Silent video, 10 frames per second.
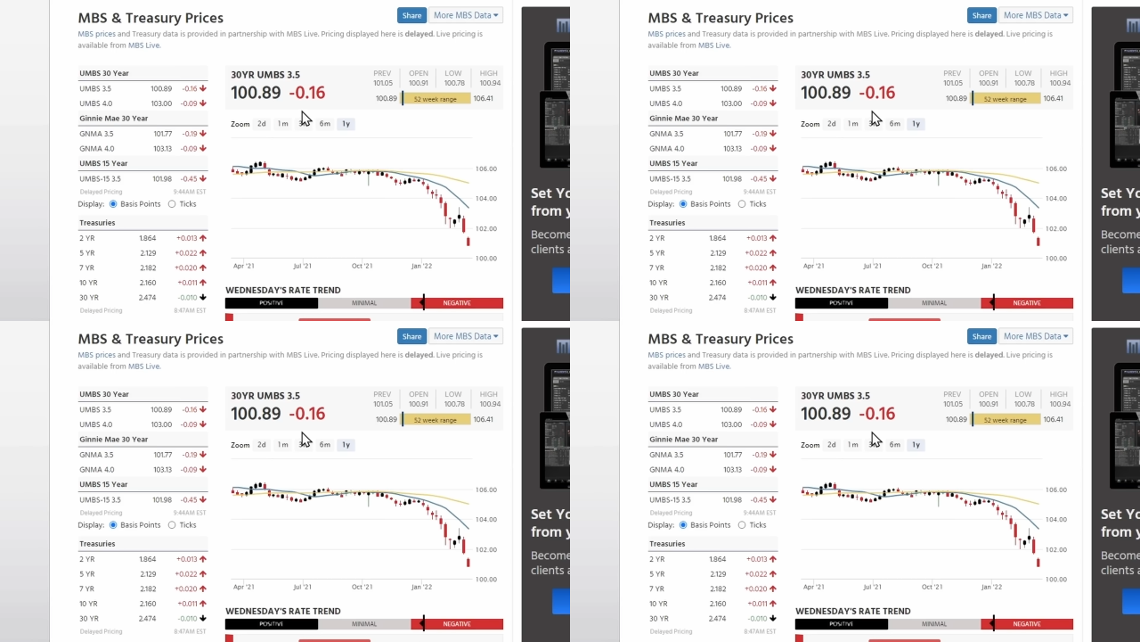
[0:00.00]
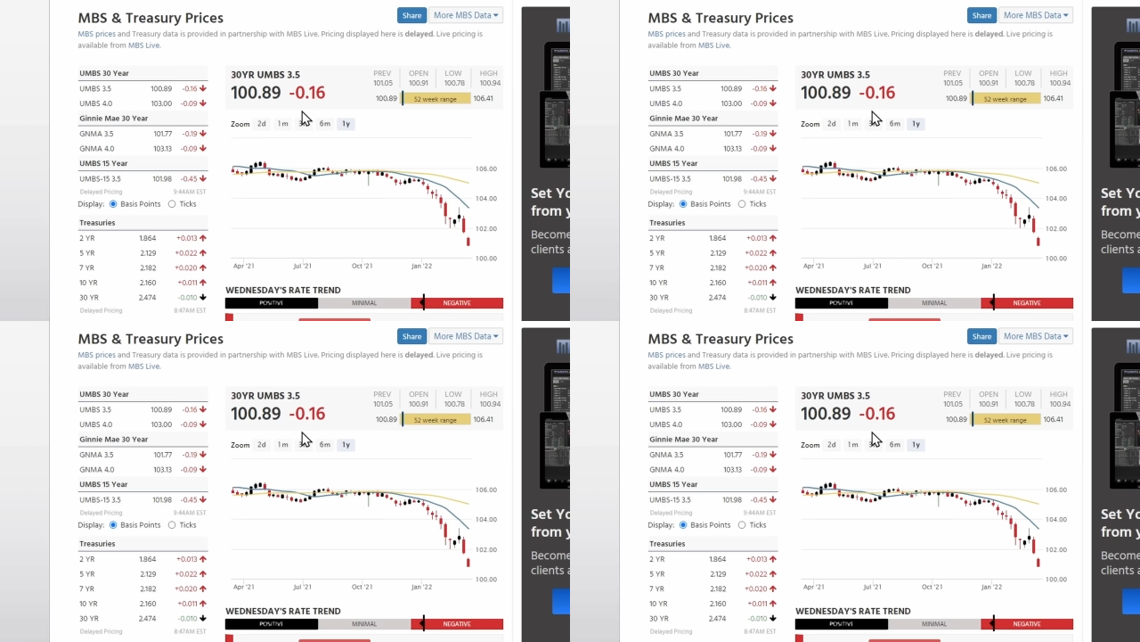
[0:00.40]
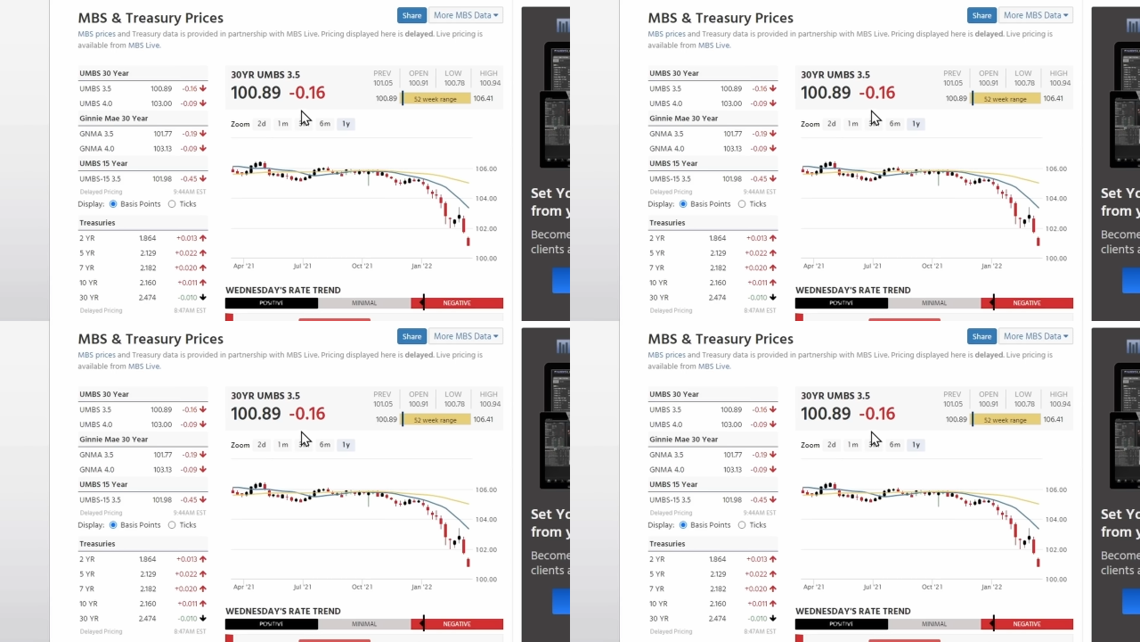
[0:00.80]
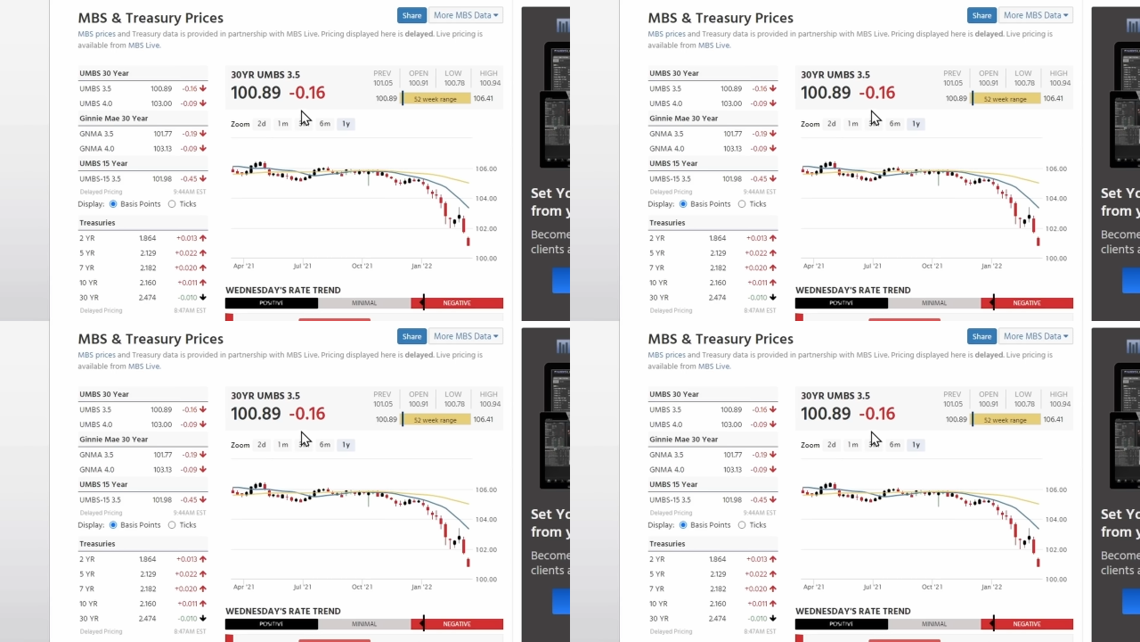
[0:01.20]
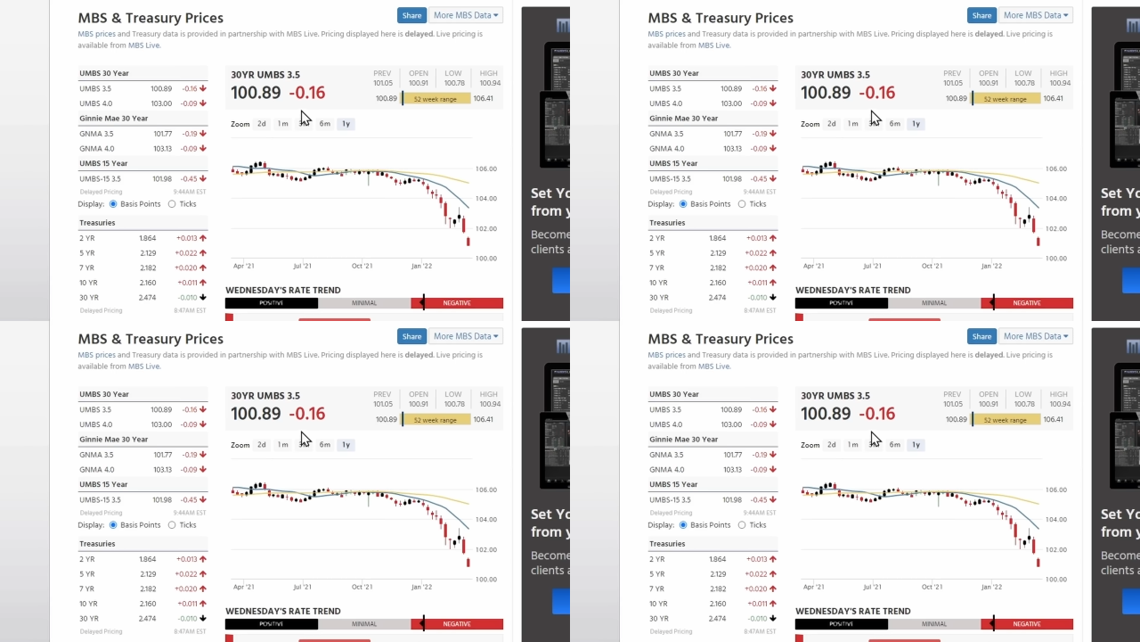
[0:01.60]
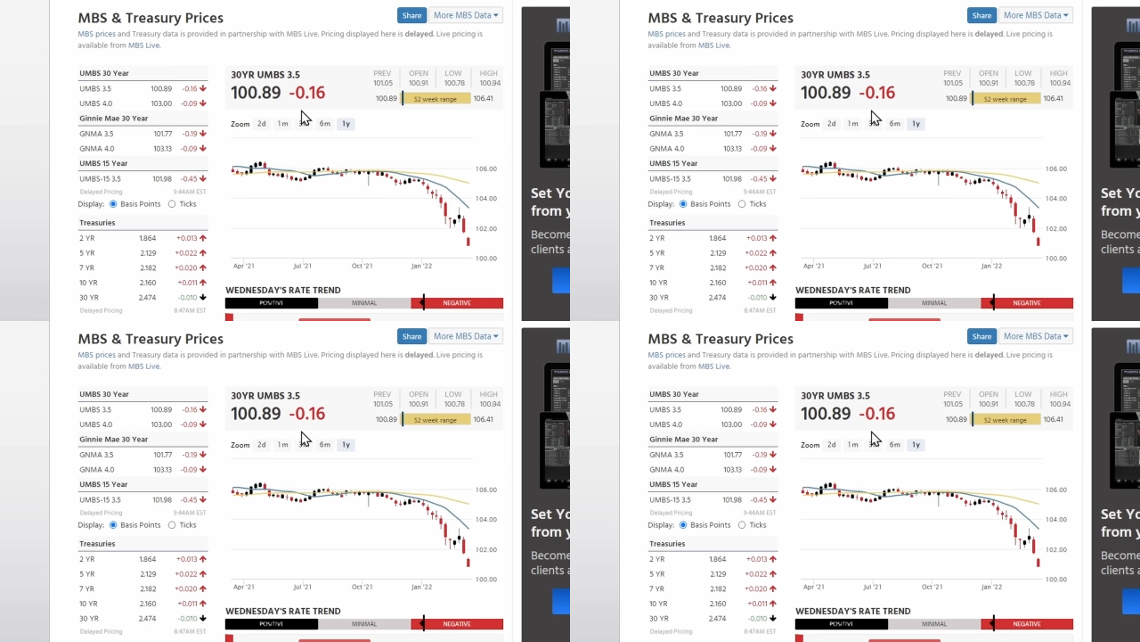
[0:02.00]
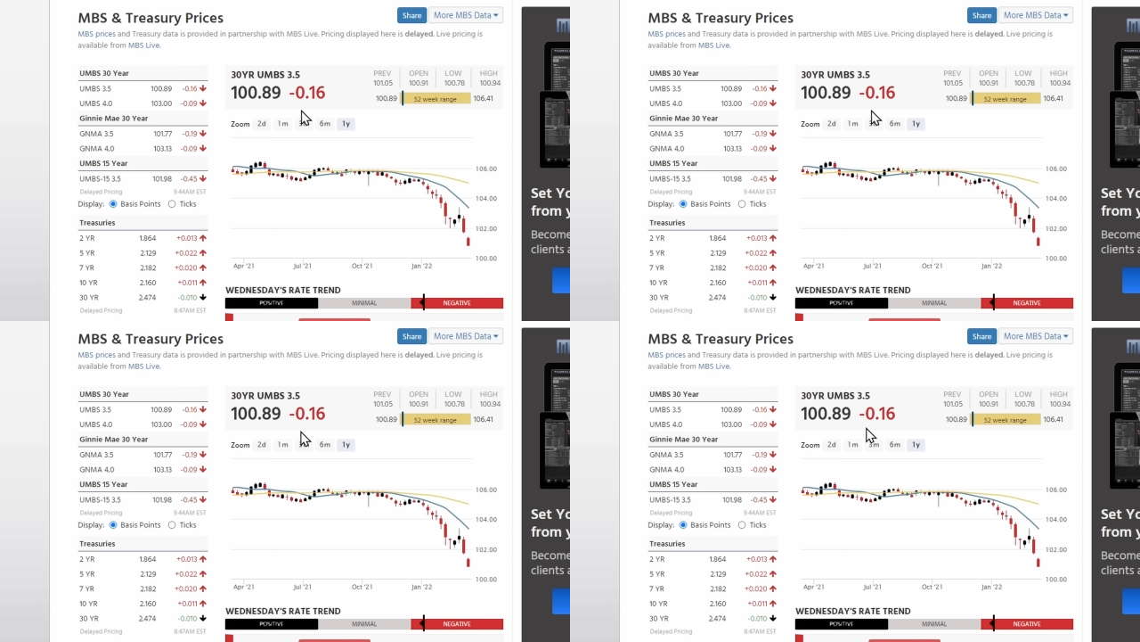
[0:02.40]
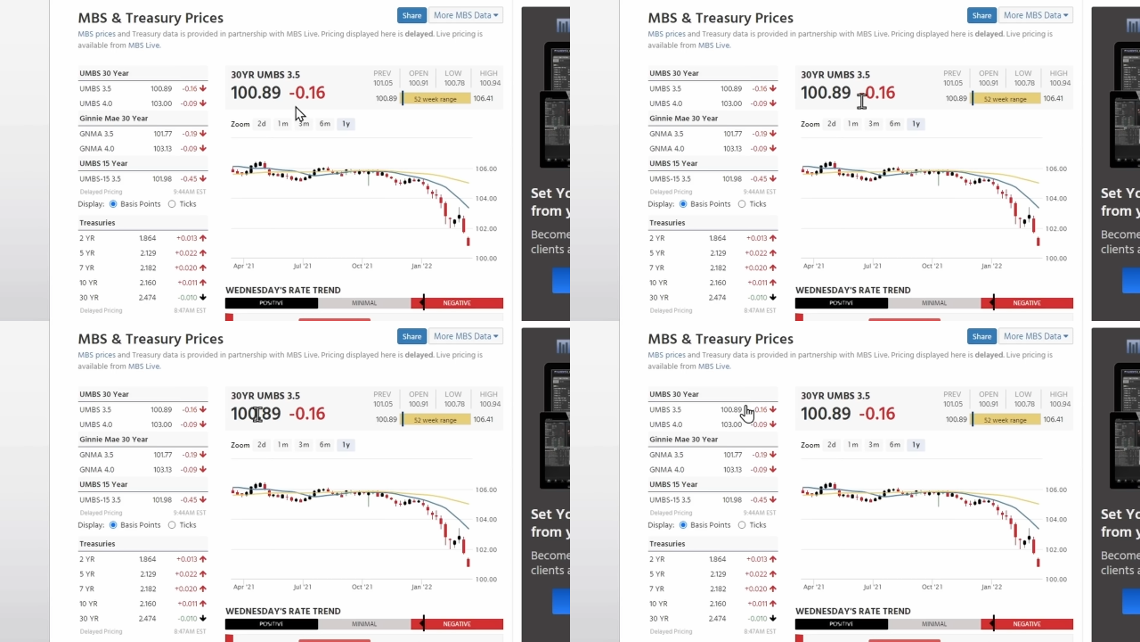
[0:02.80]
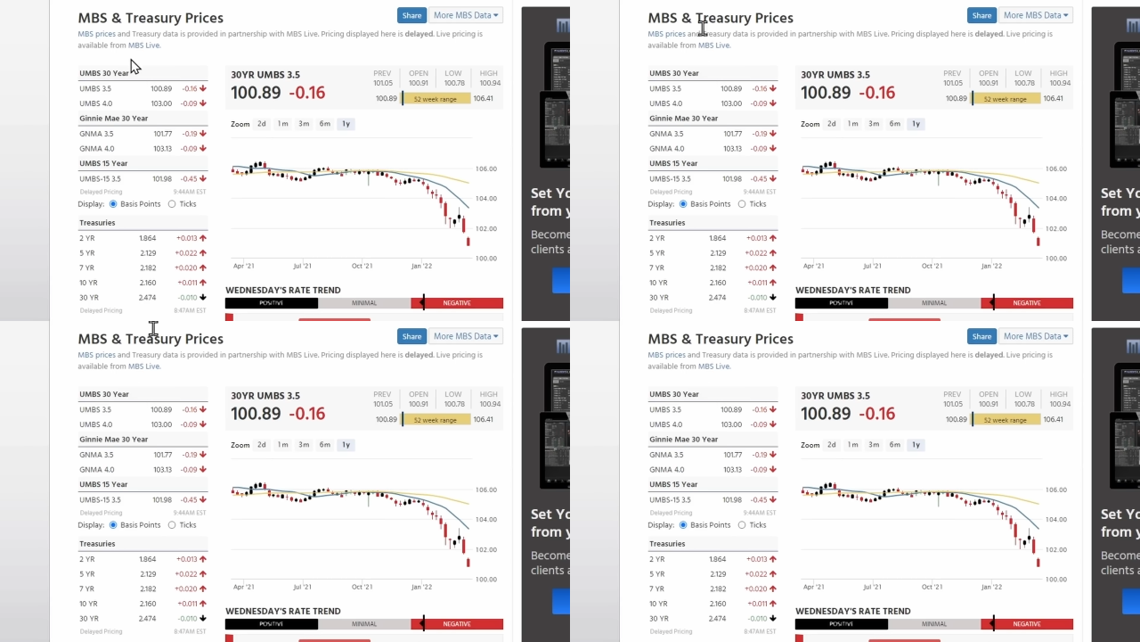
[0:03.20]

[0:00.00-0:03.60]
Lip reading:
[unreadable: no face in view]